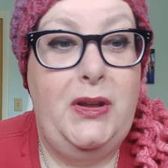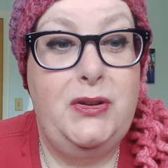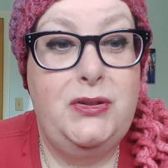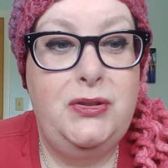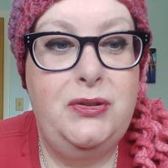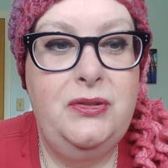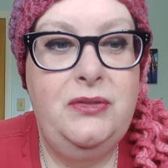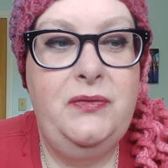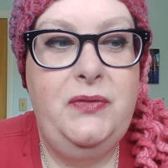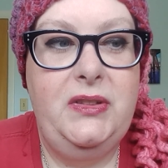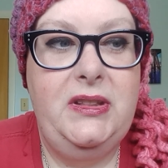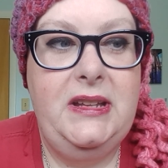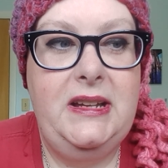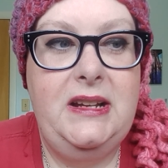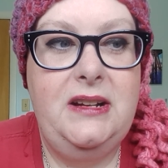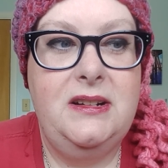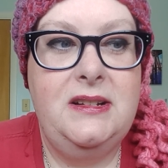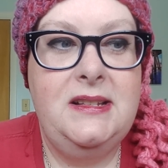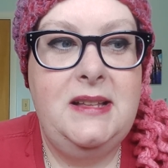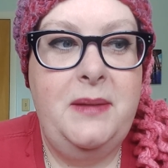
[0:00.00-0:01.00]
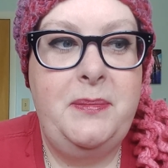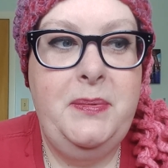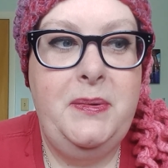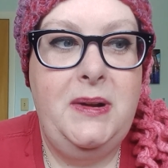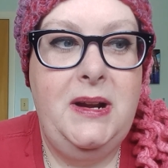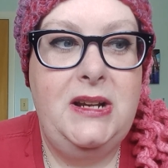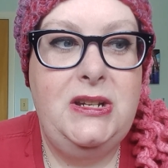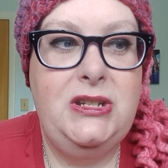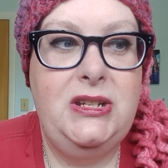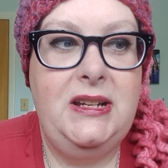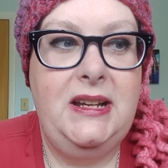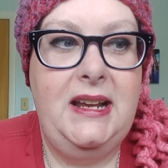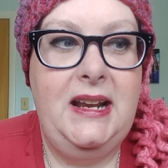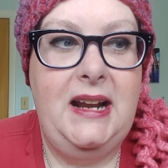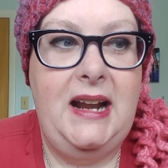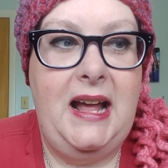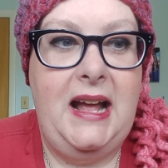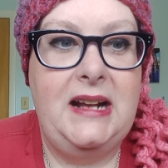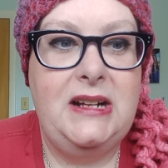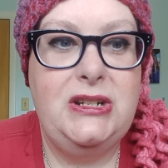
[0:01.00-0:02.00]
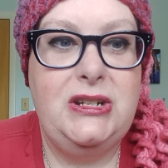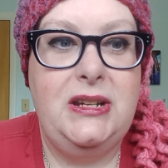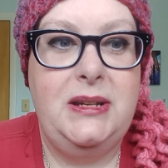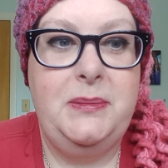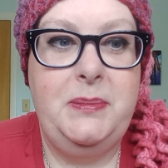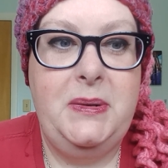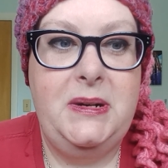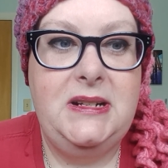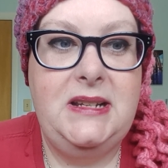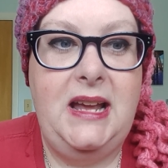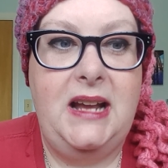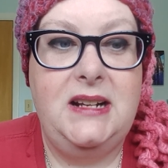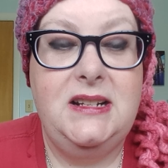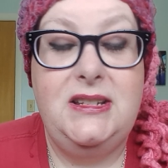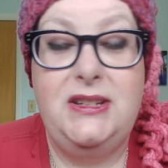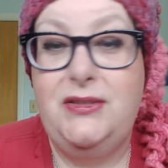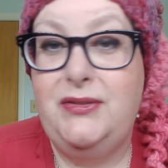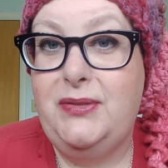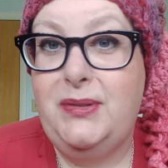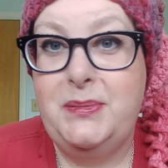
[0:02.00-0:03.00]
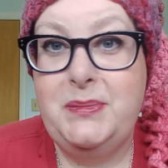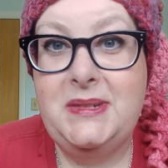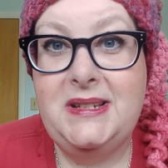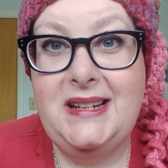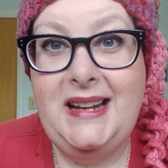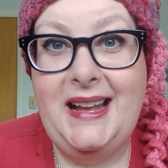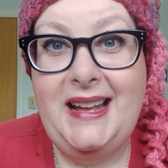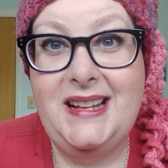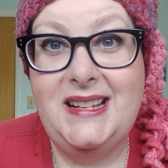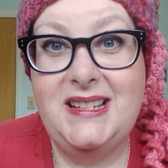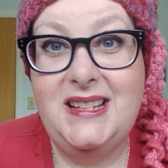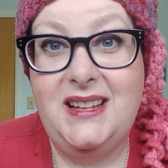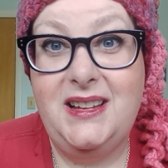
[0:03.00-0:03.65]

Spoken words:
truthfully, your separation can actually protect you from snakes.